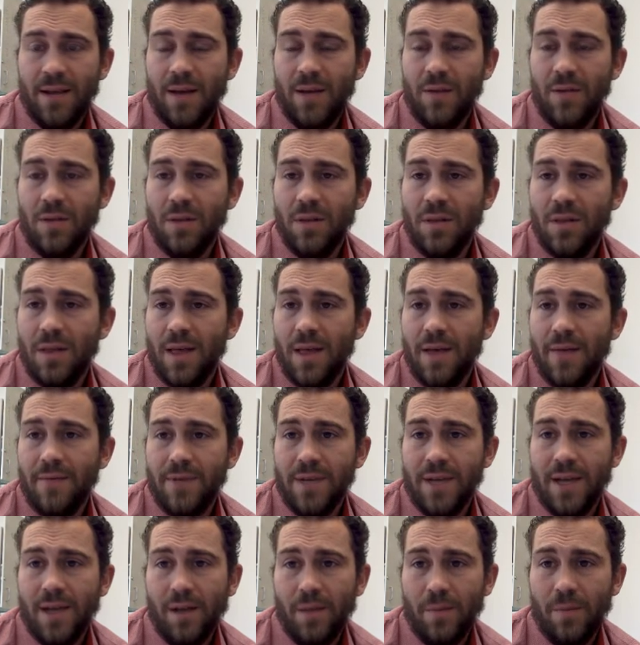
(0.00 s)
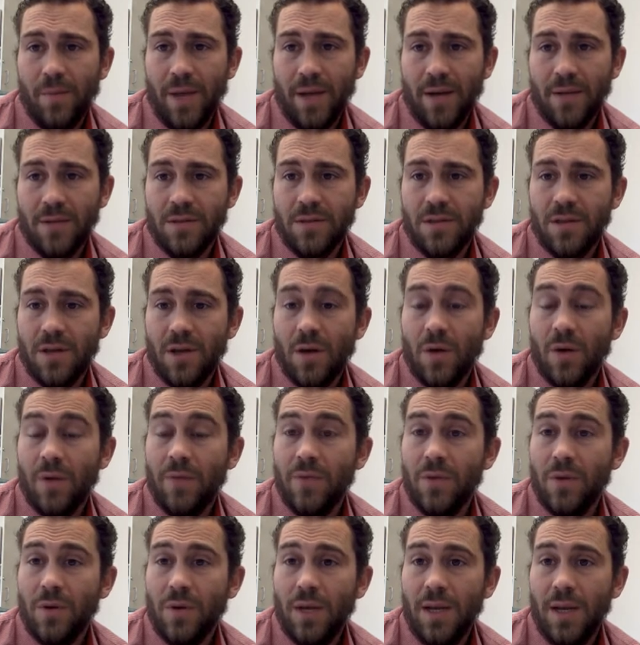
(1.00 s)
I would love to help out. So
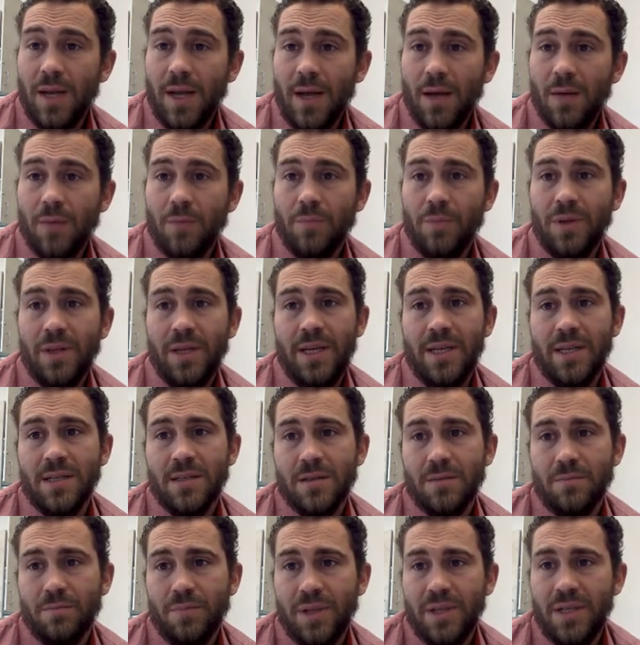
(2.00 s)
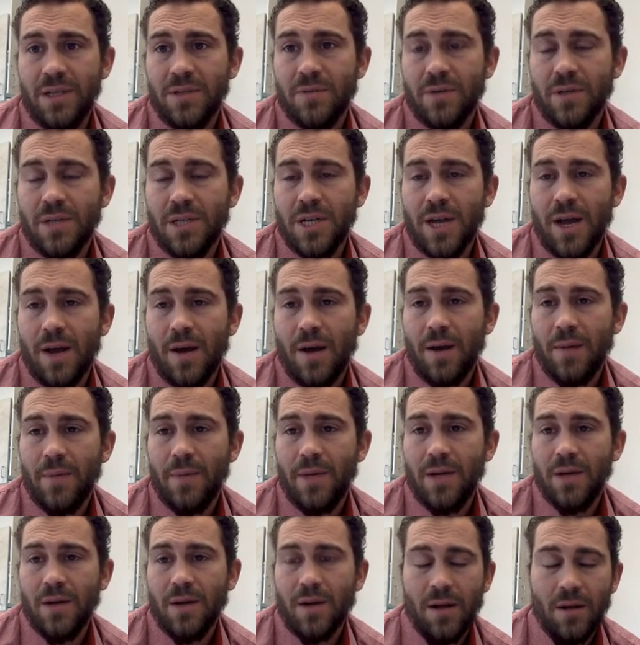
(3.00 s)
if you need help, please reach out. I'm
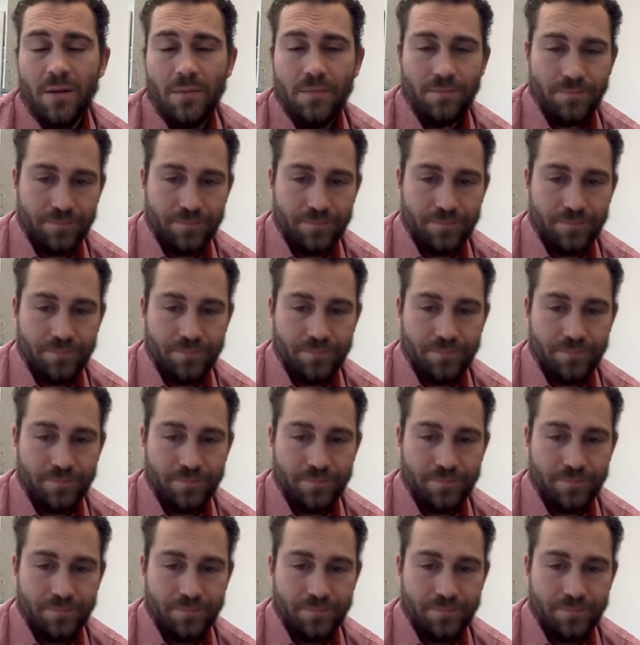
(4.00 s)
here to help.